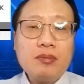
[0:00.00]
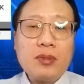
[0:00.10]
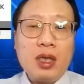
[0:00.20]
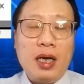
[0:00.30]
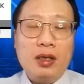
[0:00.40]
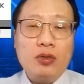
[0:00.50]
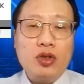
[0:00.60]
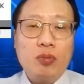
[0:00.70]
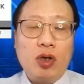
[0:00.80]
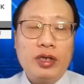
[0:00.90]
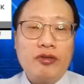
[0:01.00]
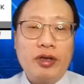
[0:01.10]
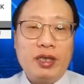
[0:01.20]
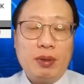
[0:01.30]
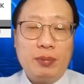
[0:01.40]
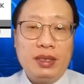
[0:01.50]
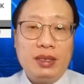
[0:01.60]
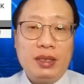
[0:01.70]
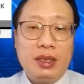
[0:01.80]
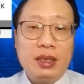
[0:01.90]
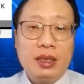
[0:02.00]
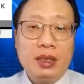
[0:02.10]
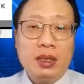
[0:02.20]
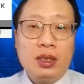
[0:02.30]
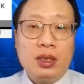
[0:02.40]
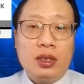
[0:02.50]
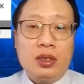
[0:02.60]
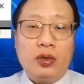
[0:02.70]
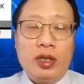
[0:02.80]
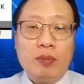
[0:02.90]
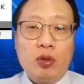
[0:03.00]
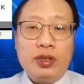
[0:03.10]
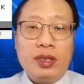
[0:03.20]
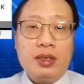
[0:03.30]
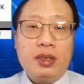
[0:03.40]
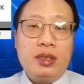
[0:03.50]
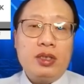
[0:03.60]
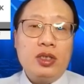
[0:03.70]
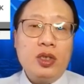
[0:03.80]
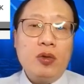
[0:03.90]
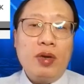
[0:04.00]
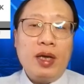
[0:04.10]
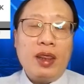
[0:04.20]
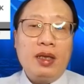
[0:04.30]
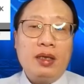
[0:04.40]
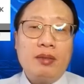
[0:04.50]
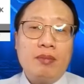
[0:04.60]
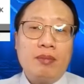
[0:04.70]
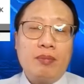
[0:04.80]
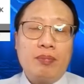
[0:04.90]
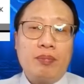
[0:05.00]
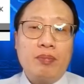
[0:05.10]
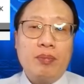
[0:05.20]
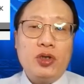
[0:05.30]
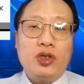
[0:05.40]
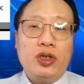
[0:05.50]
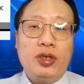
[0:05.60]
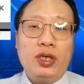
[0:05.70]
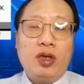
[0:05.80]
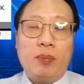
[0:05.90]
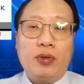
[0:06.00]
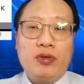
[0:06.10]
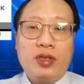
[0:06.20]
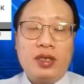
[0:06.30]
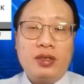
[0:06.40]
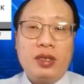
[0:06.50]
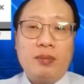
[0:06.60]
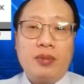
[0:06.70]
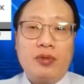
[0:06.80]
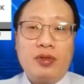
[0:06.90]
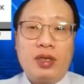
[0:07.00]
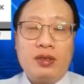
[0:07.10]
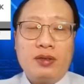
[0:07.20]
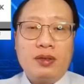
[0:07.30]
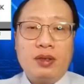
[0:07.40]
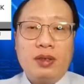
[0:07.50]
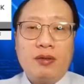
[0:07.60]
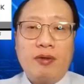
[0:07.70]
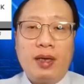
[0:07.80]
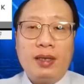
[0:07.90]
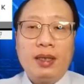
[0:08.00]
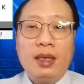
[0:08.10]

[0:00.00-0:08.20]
and also monitoring capability. So in most cases, during the machining or processing process, right,